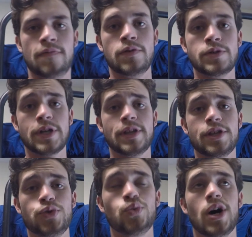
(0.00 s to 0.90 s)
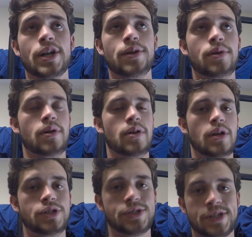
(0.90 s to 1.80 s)
if you said that you wanted
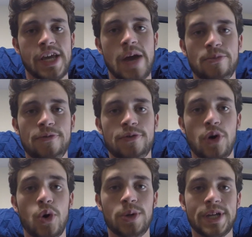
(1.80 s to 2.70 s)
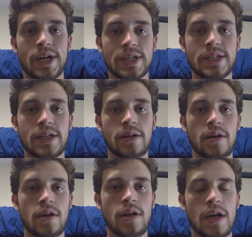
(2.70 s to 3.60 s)
just a camera for only hunting
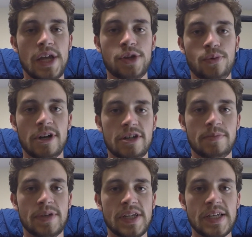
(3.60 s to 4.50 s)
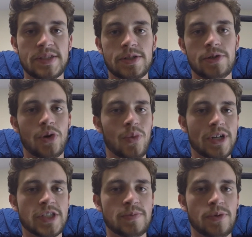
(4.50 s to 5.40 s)
and you want it to be easy, you don't
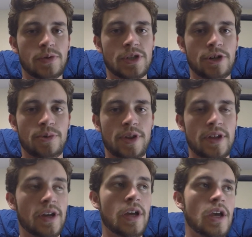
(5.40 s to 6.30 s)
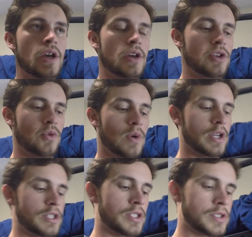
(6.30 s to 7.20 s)
want to spook deer with it, you
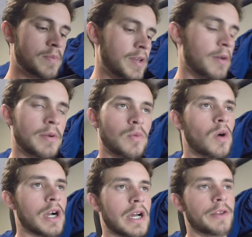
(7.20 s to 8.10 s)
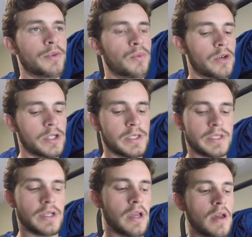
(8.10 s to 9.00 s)
want to just be able to walk out in the
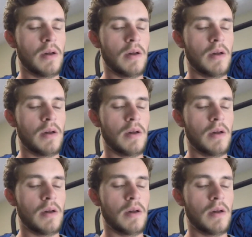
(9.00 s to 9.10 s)
woods,